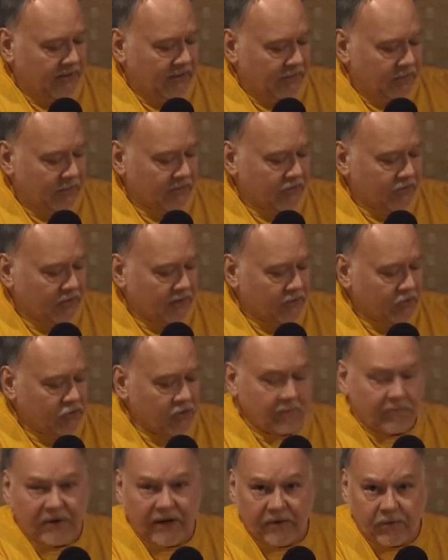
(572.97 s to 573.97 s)
and with uh,
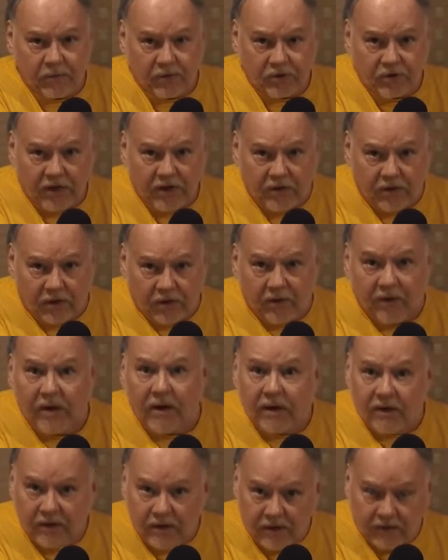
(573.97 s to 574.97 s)
Jim Pedro Sr.,
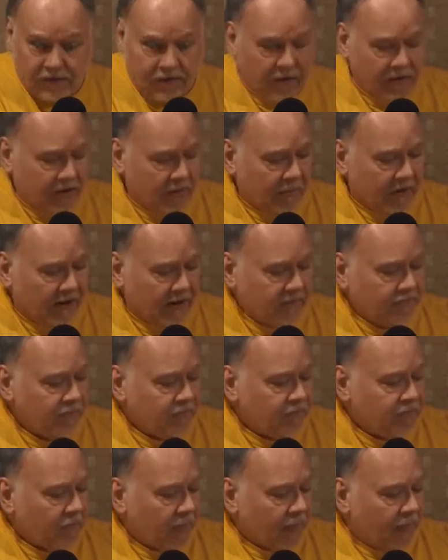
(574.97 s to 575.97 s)
another friend of mine.
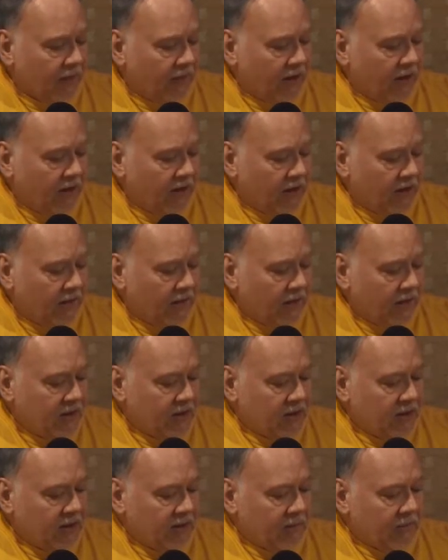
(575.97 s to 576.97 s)
Uh,
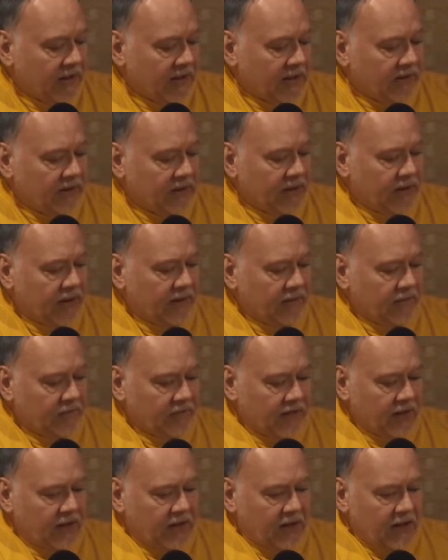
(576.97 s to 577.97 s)
but um,
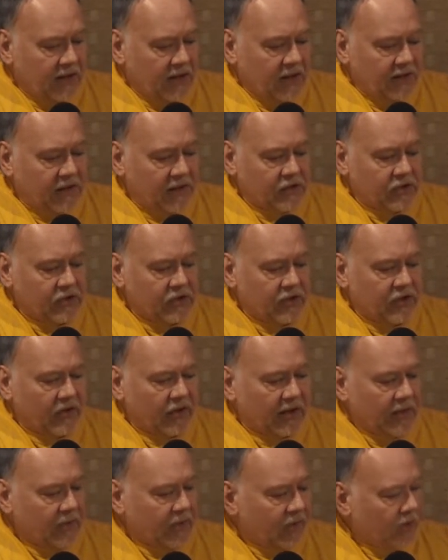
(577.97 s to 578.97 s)
this is a
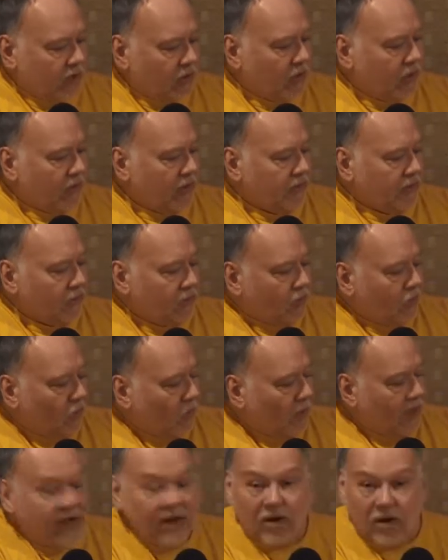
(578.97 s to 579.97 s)
great book called
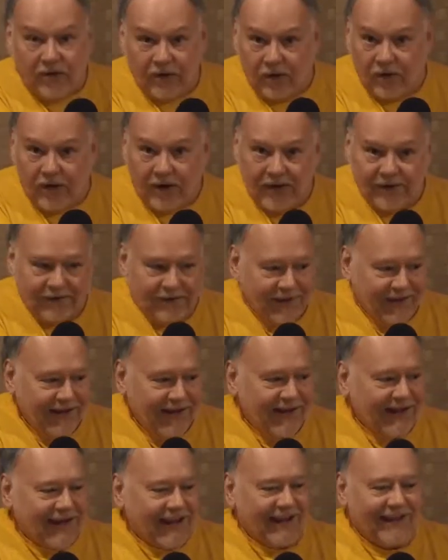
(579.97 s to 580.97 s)
Winning on the Ground.
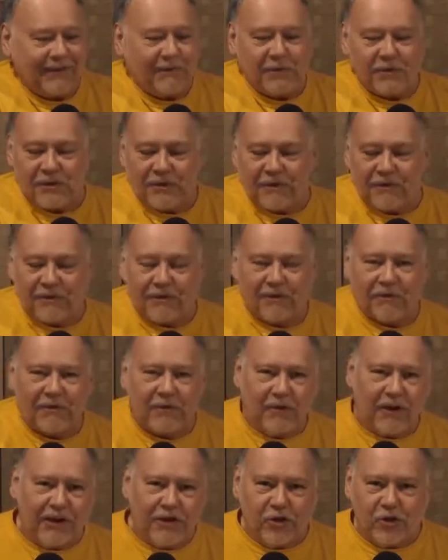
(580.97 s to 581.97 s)
And it was a
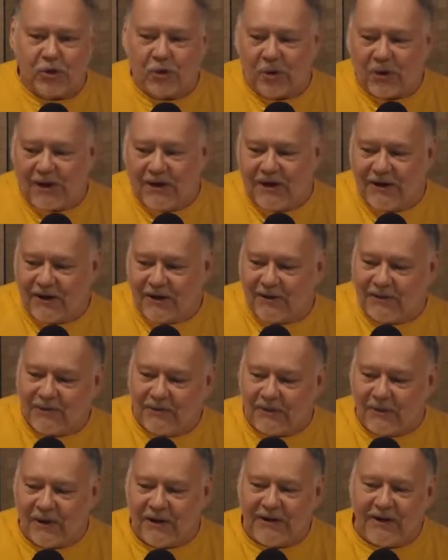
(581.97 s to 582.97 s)
great story here
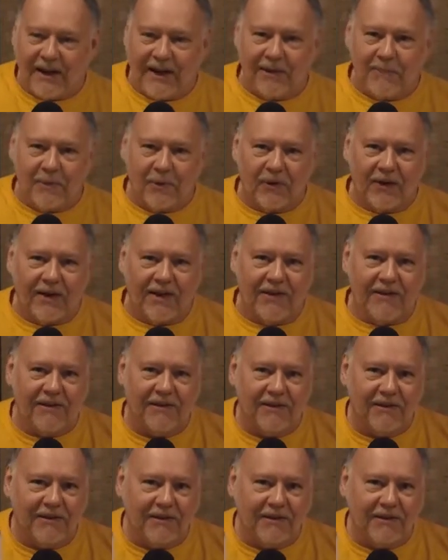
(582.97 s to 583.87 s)
when Anne Maria